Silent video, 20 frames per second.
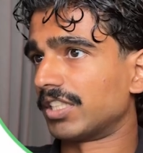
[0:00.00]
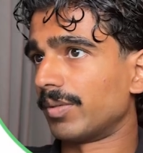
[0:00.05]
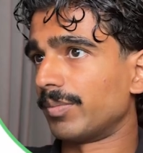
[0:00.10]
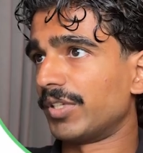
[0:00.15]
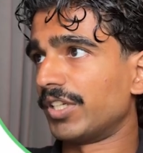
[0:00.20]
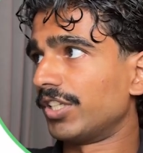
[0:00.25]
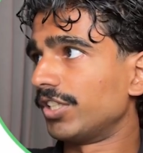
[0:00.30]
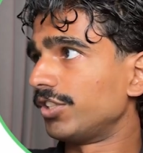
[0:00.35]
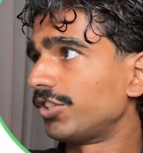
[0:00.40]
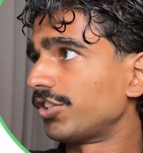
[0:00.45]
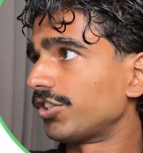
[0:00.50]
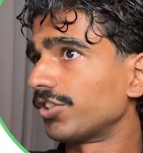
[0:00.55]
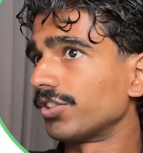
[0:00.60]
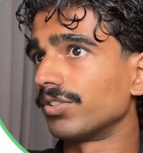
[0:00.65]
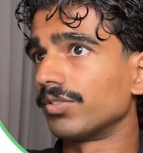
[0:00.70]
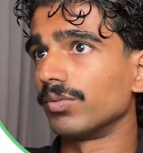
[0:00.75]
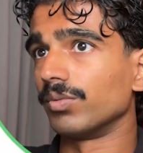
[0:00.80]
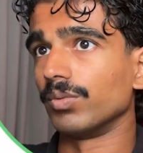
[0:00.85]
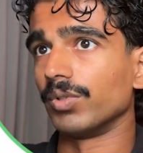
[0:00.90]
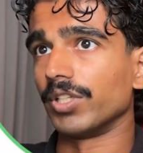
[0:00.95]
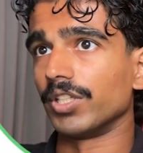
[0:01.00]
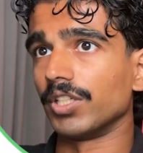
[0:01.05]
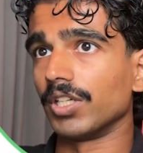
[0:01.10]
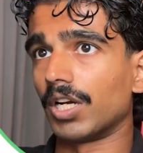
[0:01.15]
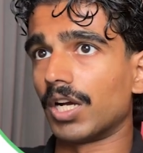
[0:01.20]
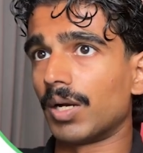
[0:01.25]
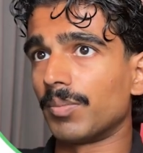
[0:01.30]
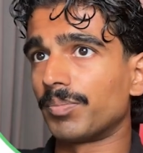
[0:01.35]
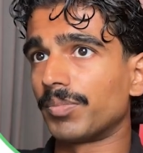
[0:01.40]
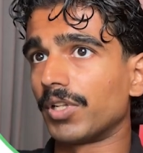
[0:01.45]
image, we
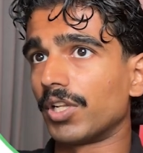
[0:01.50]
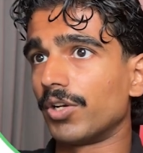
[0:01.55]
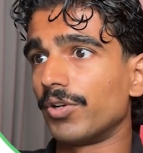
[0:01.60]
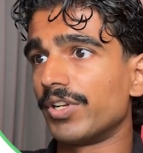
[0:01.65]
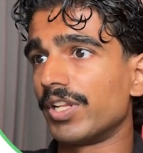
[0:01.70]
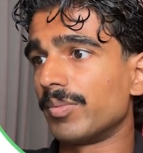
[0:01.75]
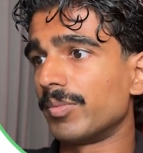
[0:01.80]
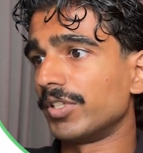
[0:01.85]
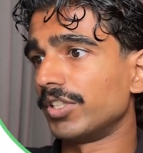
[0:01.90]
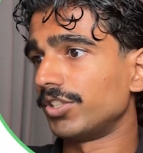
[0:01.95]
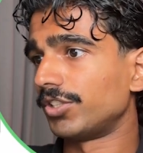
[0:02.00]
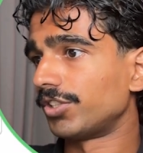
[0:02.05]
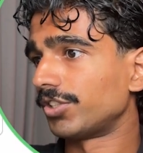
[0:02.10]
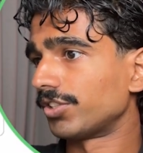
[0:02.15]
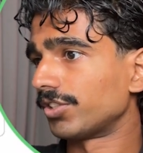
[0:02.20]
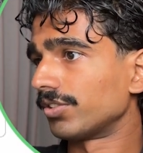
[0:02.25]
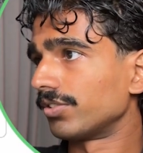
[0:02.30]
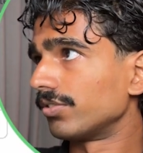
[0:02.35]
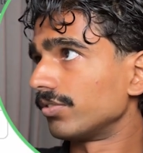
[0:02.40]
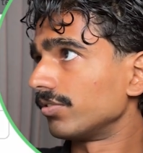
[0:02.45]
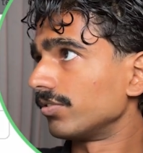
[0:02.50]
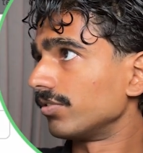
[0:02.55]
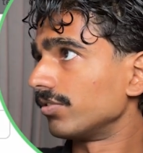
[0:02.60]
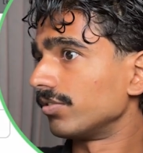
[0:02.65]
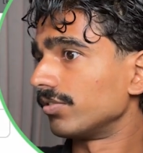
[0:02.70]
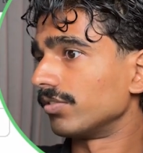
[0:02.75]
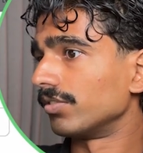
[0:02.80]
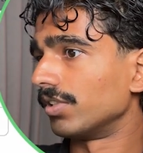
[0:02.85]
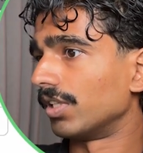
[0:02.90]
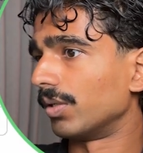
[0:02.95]
upload image,
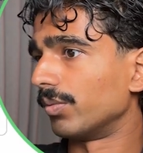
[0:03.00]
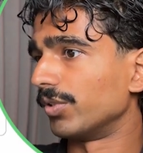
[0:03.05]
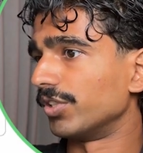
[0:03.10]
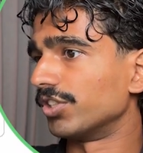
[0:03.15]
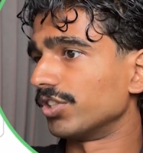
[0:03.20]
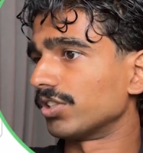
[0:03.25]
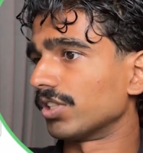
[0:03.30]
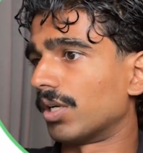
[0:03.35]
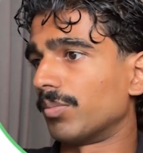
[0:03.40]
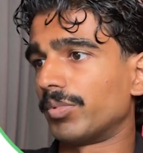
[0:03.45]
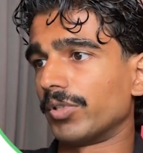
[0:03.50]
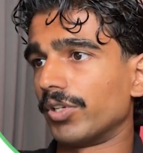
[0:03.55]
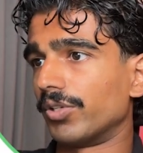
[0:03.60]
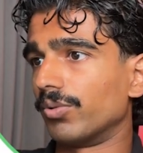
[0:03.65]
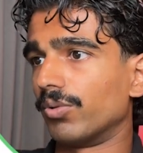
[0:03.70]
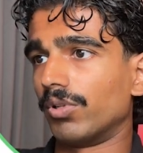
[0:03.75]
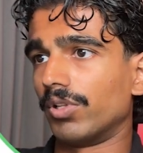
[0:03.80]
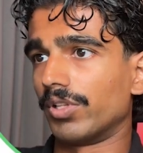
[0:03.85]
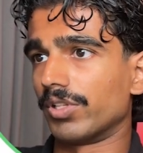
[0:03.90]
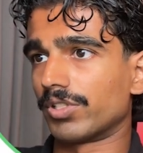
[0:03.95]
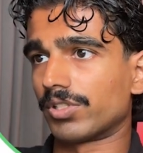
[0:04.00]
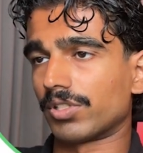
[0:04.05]
and we just upload all of the